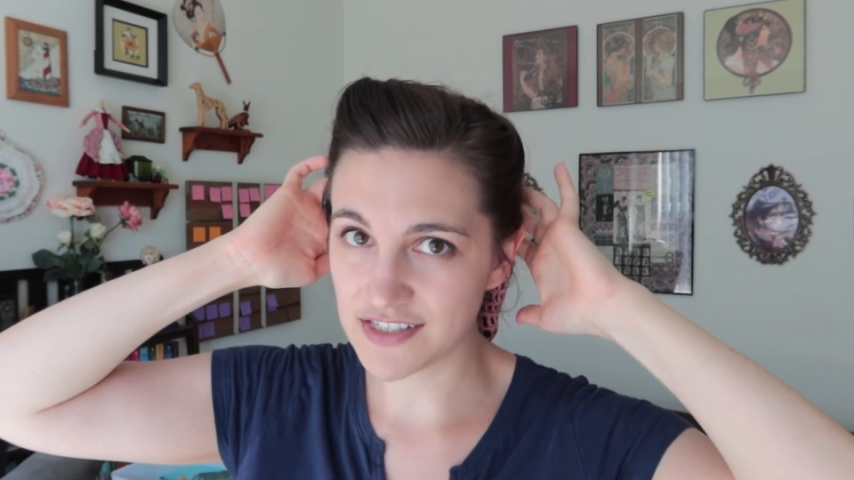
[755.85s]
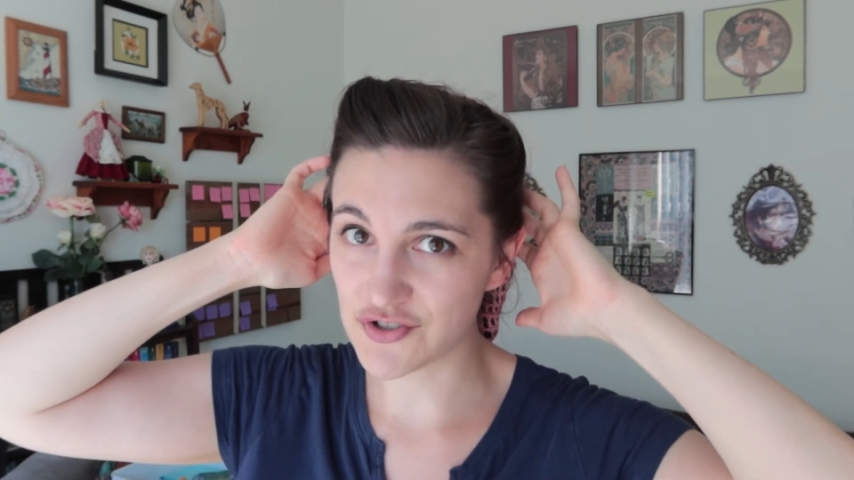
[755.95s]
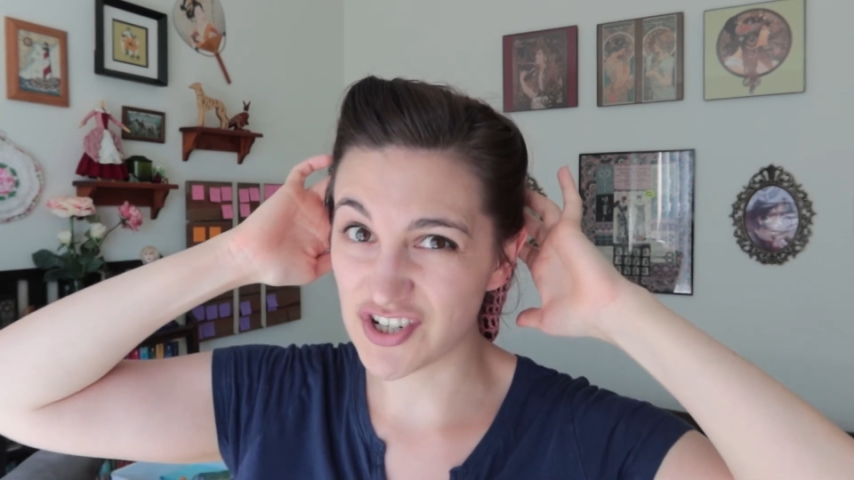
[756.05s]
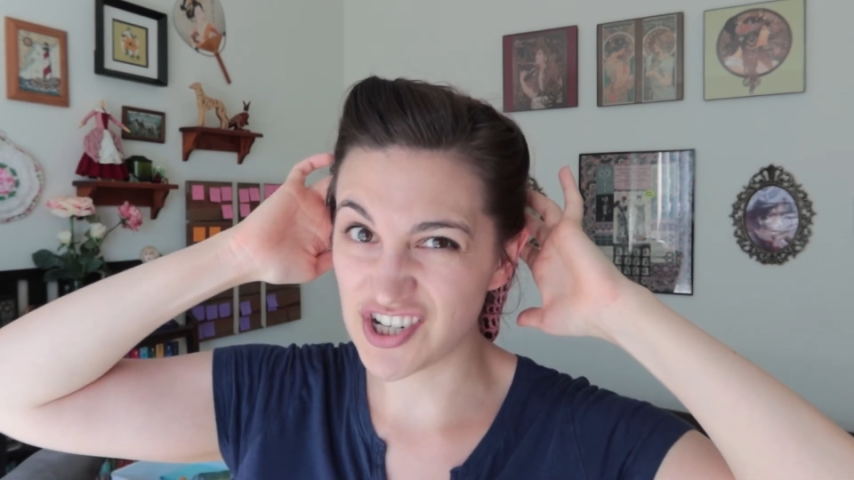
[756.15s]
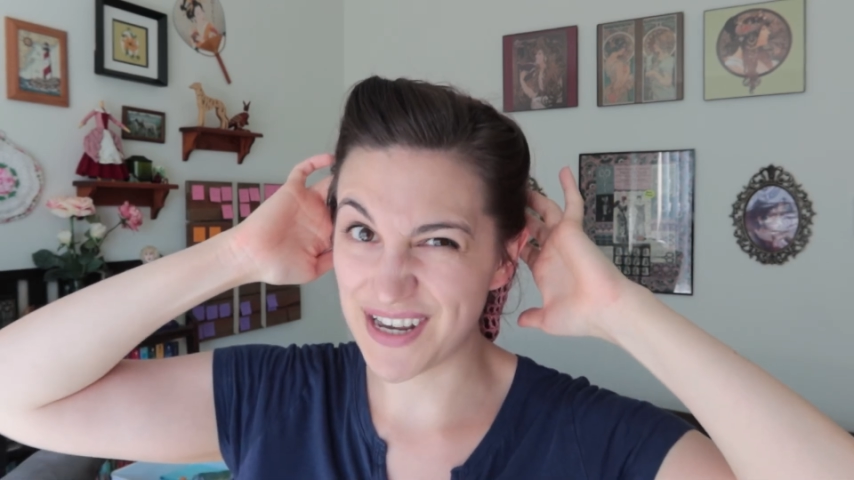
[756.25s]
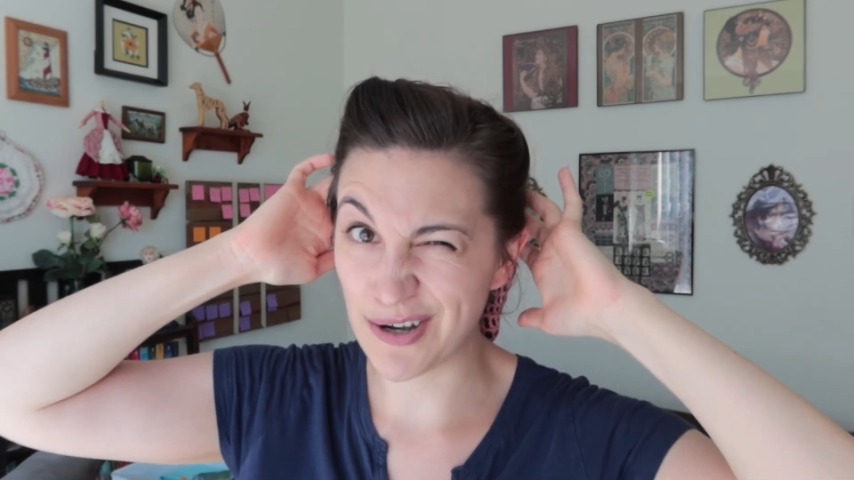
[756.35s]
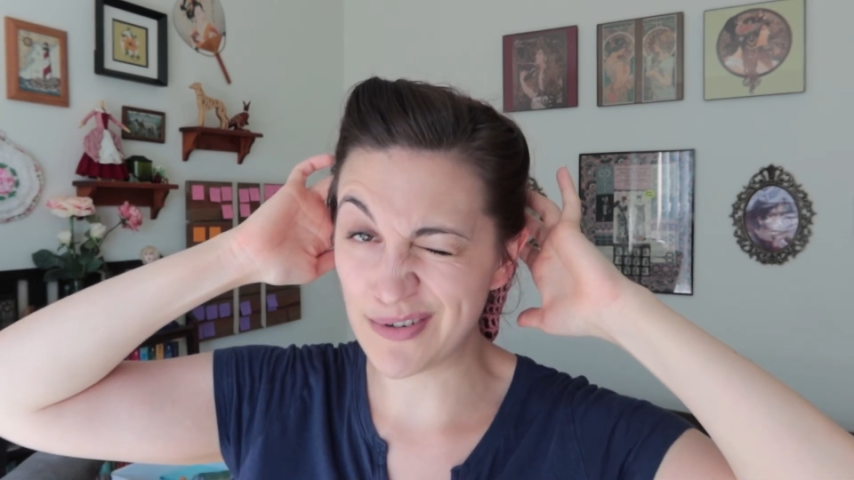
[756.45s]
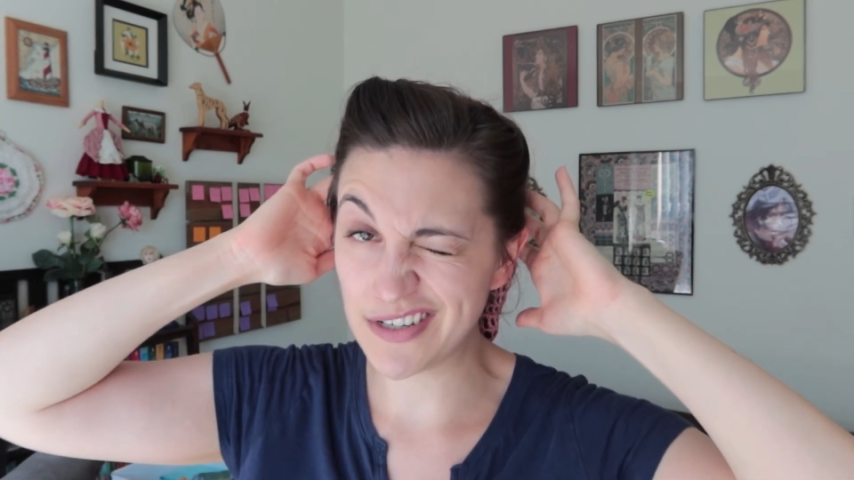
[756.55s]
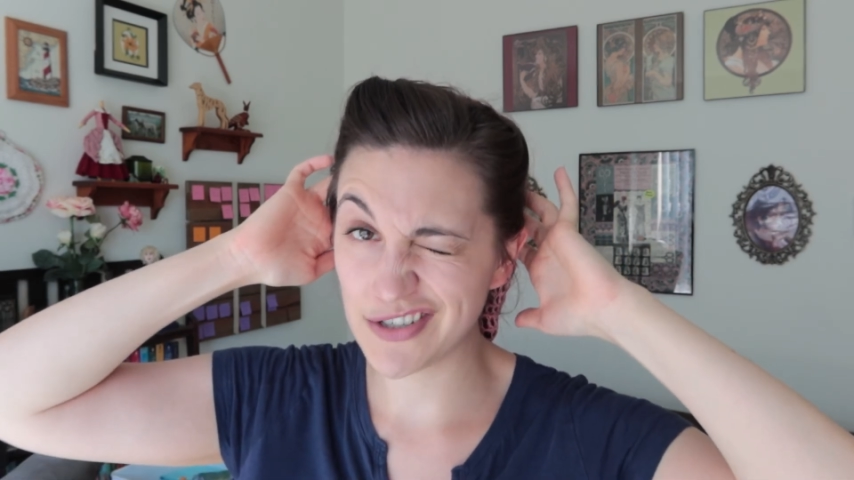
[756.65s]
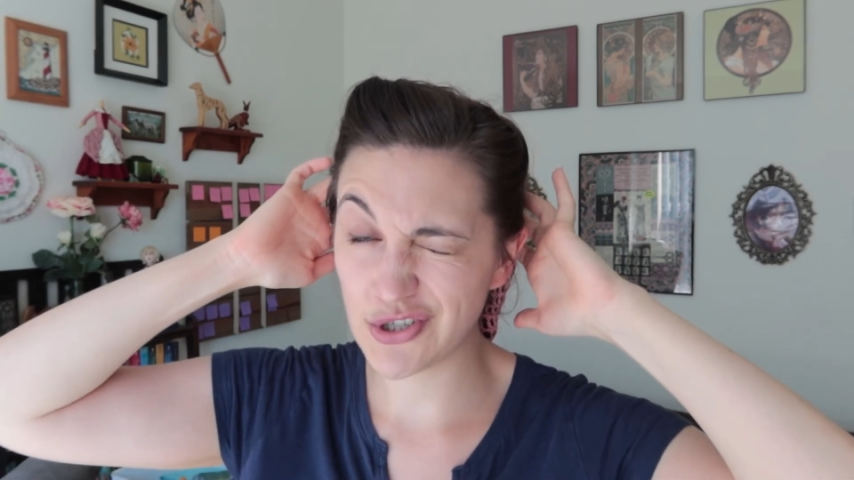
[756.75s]
stretching
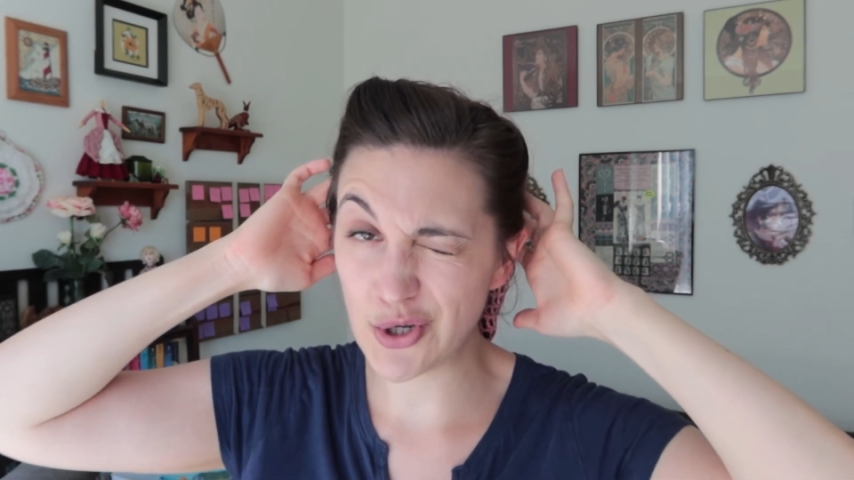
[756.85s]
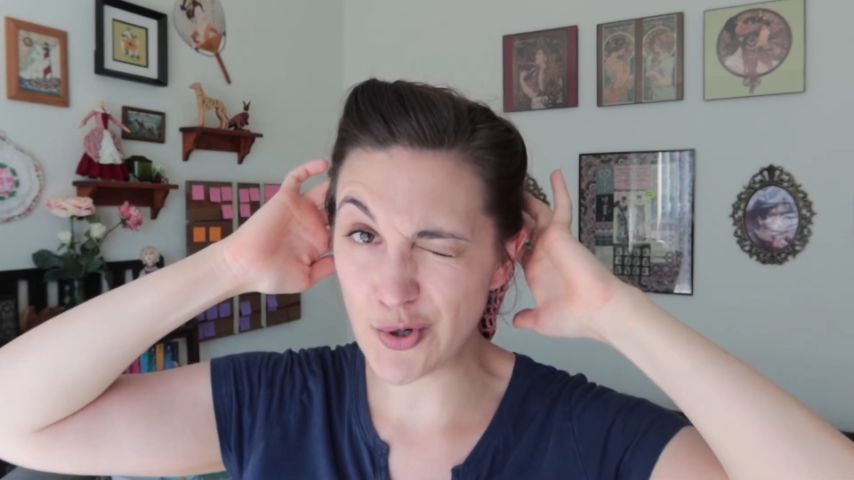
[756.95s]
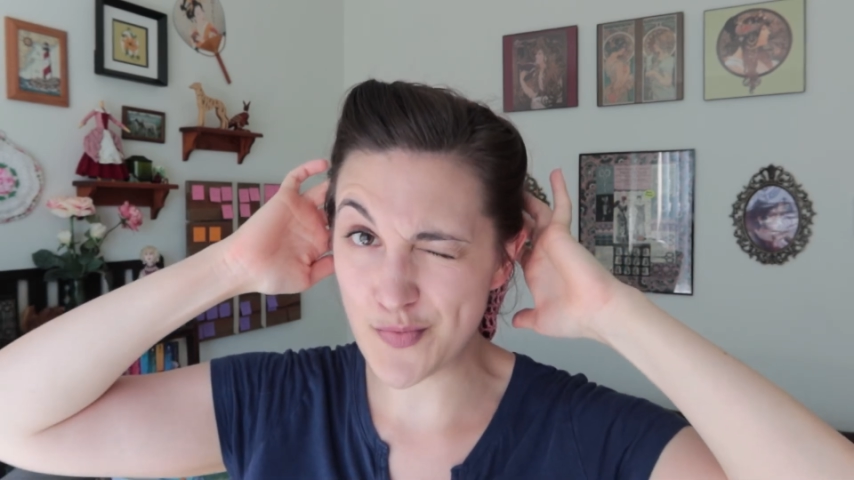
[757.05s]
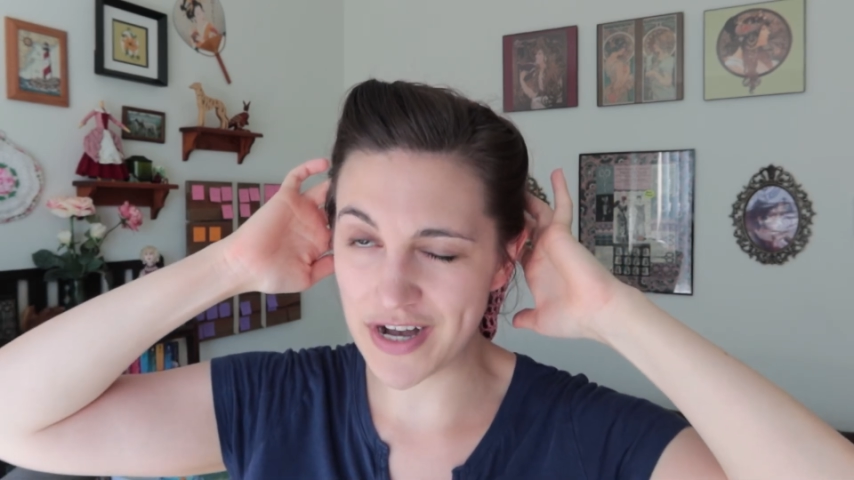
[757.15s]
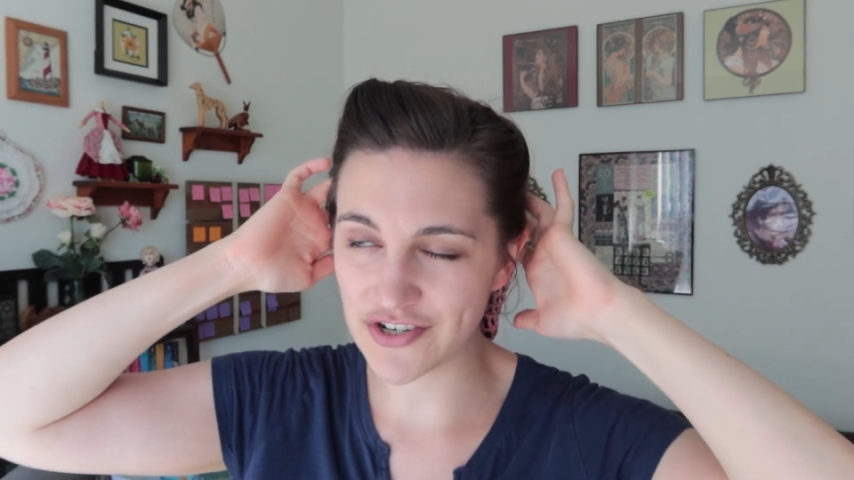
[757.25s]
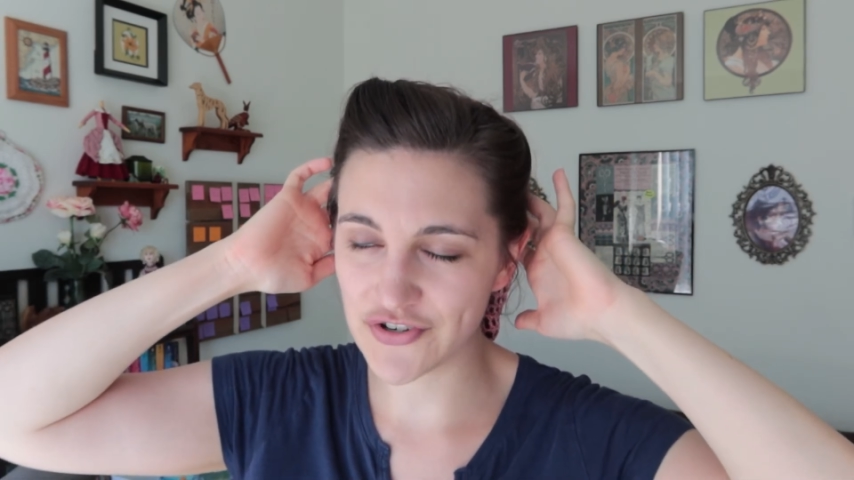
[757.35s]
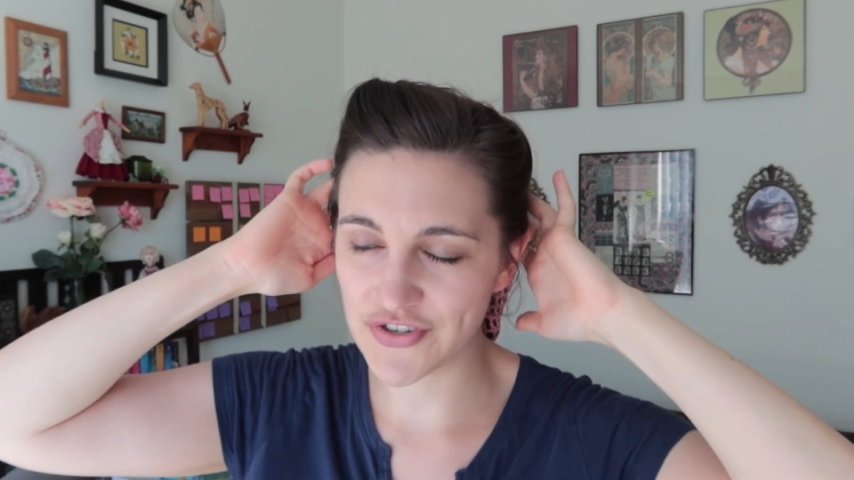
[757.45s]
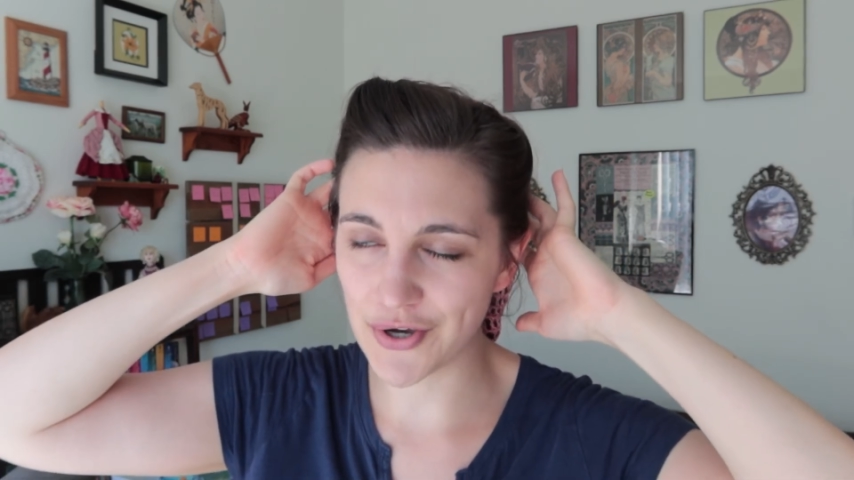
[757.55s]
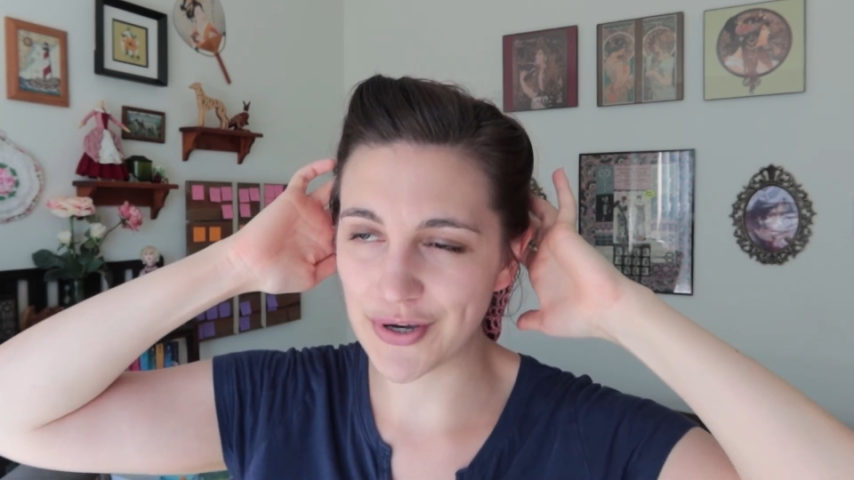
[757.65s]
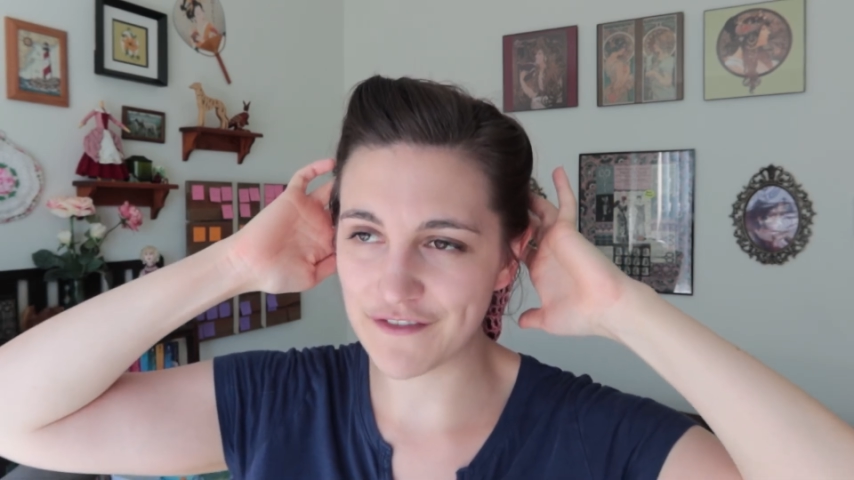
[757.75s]
out too much. So